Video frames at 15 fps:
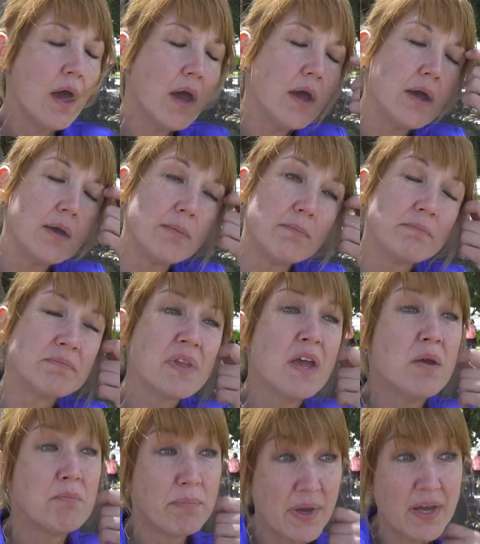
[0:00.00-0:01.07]
Um,
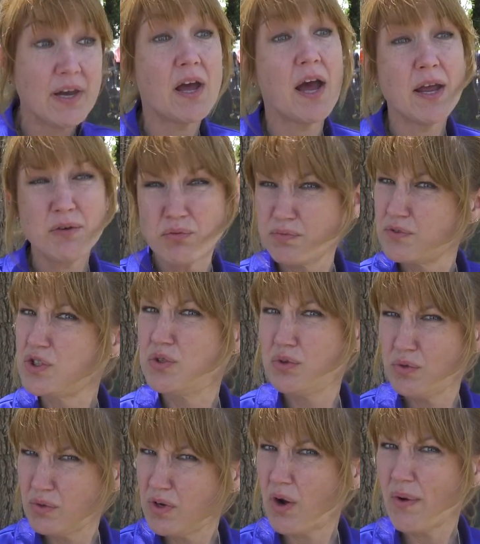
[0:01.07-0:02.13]
but I
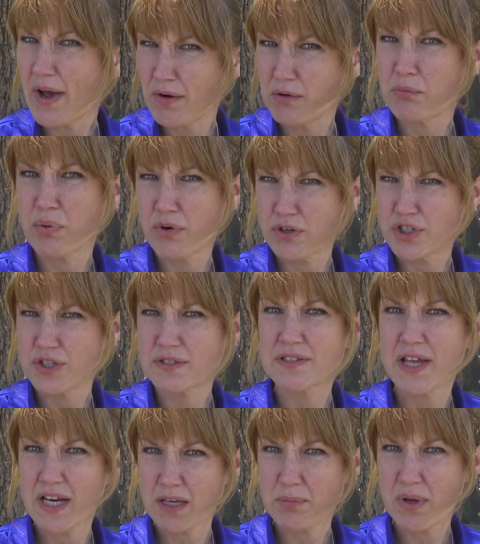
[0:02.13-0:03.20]
do go out and purchase
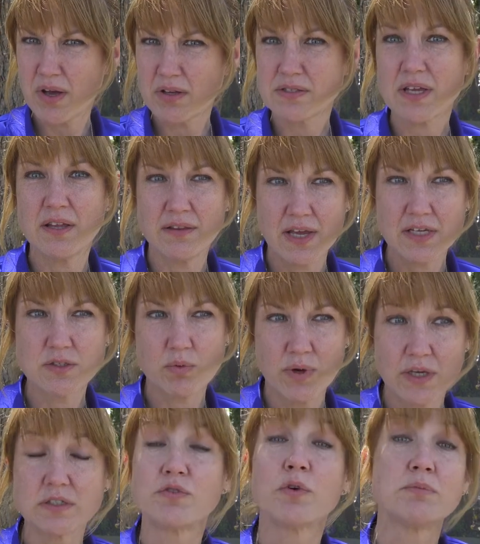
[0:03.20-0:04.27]
ladybugs and
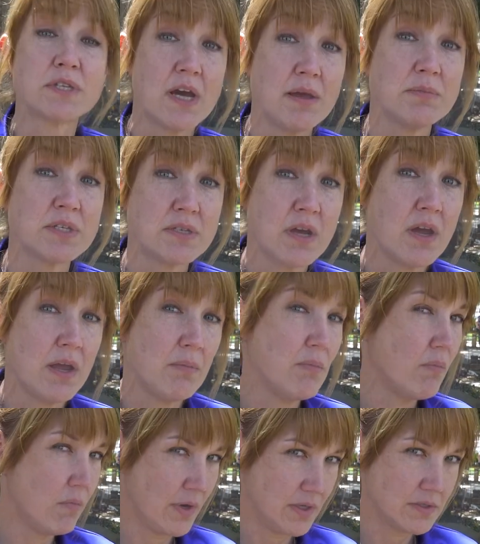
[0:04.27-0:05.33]
lacewings from time to time
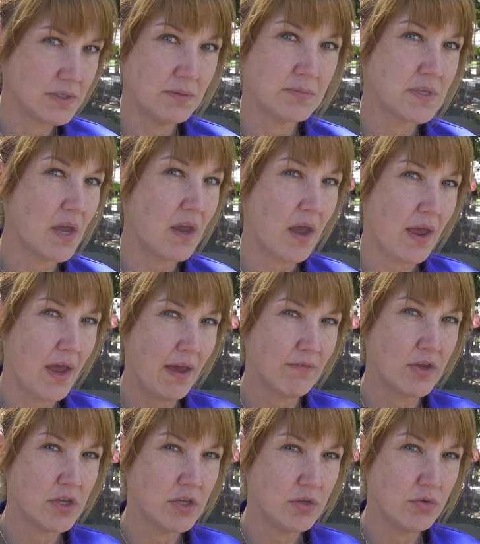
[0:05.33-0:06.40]
when it seems like I
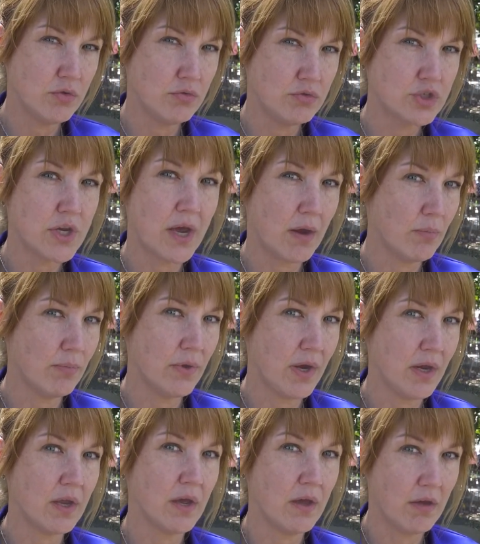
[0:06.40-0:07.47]
have a huge
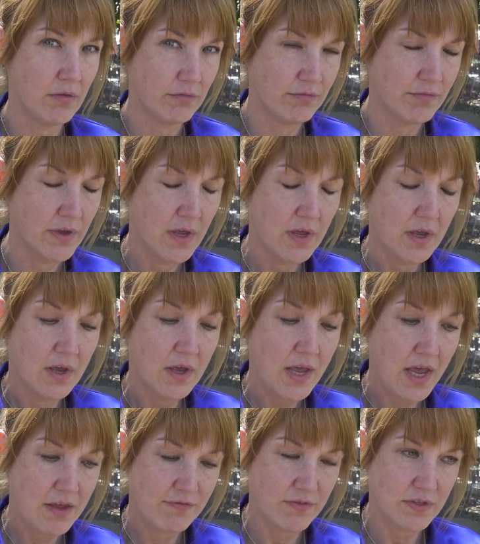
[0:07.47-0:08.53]
outbreak of
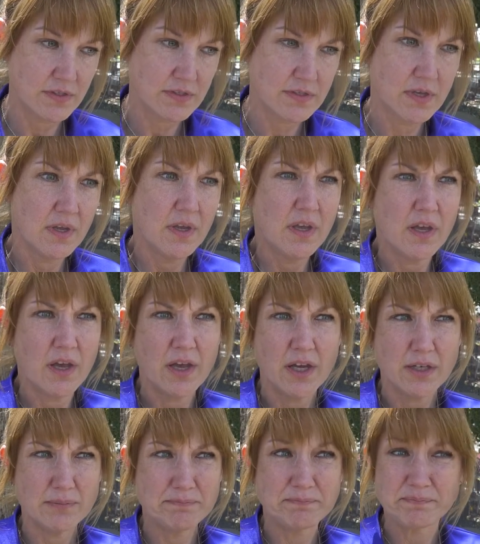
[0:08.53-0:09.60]
aphids.
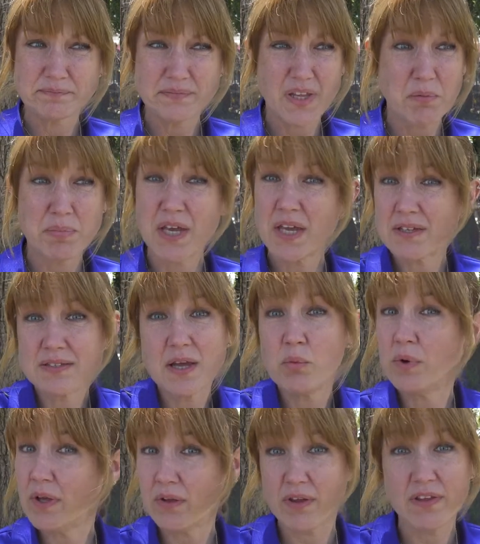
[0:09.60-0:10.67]
Um, because they
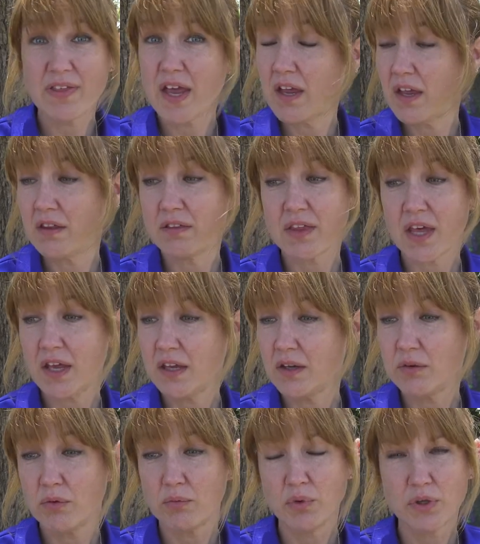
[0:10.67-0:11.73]
will, they,
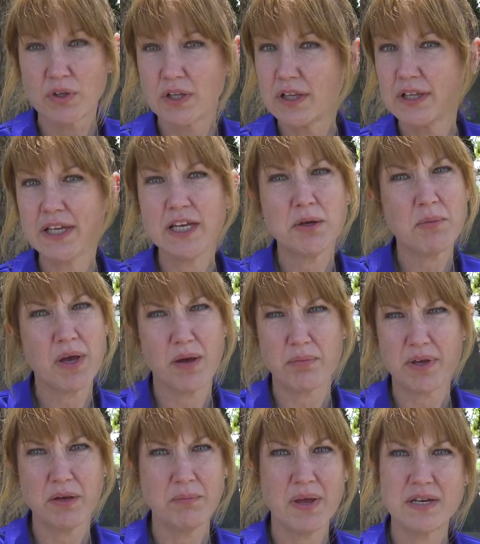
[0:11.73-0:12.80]
they will clean them up.
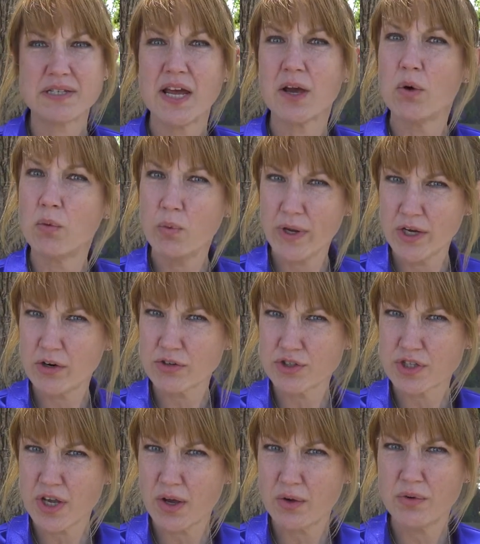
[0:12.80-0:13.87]
It may take a week or
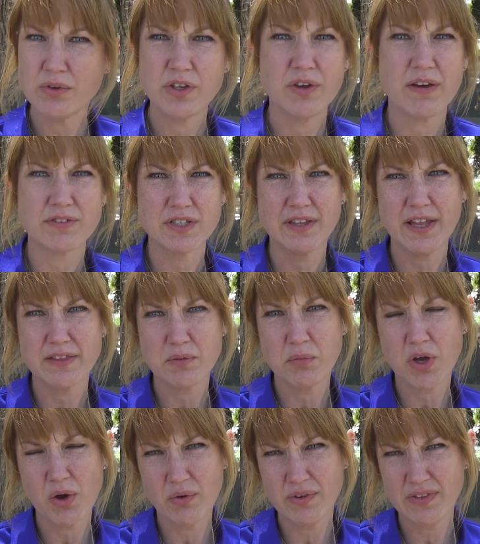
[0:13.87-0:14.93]
so. You have to let them
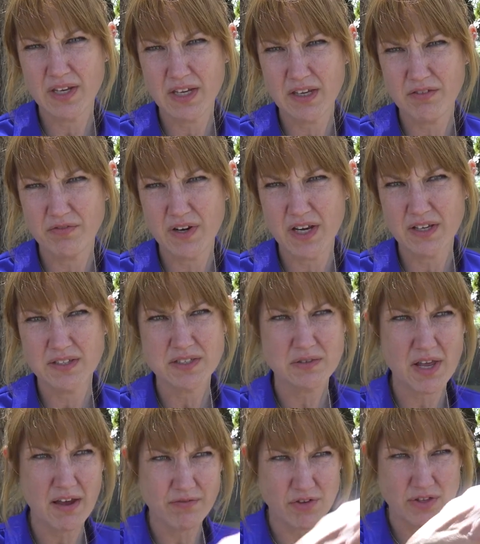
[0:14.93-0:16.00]
go in the evenings
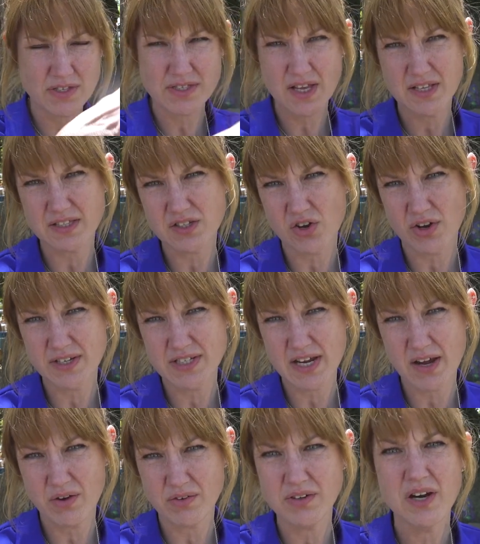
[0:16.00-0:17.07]
after the sun's gone
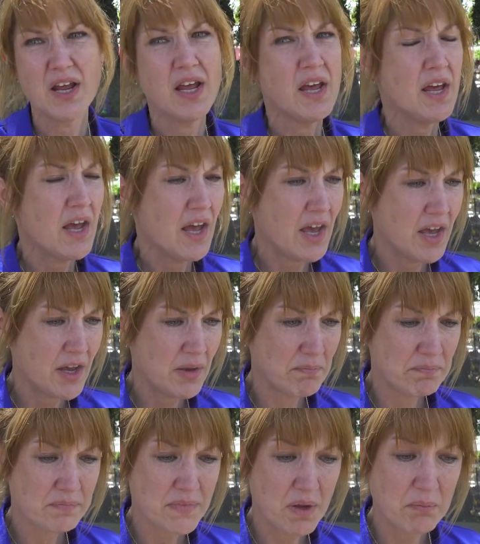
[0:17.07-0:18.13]
down.
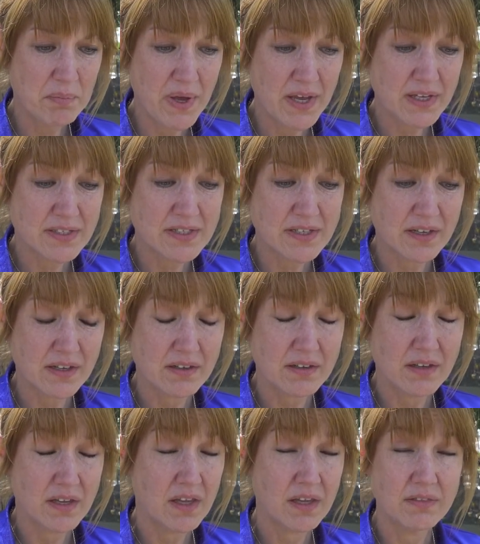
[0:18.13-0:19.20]
Um, but uh,
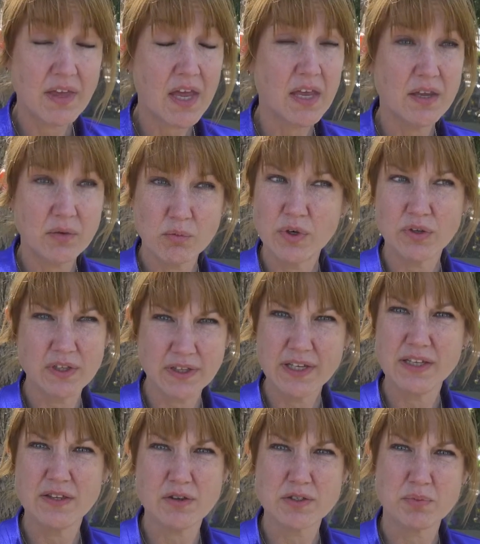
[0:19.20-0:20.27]
they will
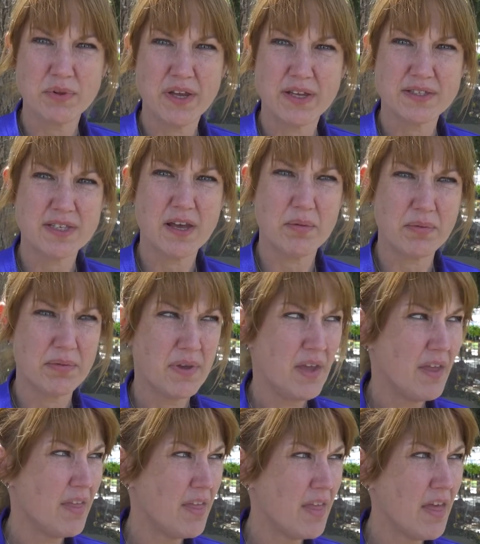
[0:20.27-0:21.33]
clean those plants up.
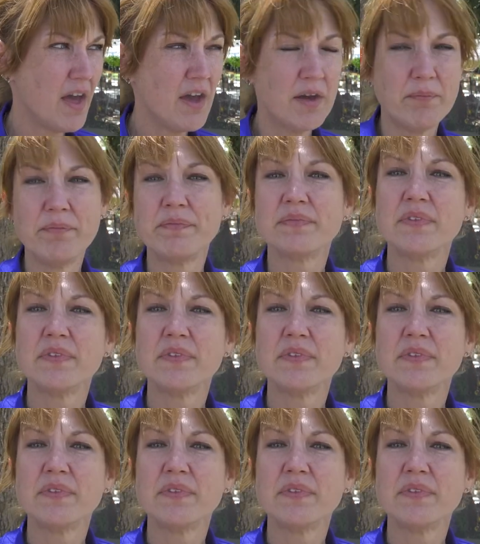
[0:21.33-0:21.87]
Um,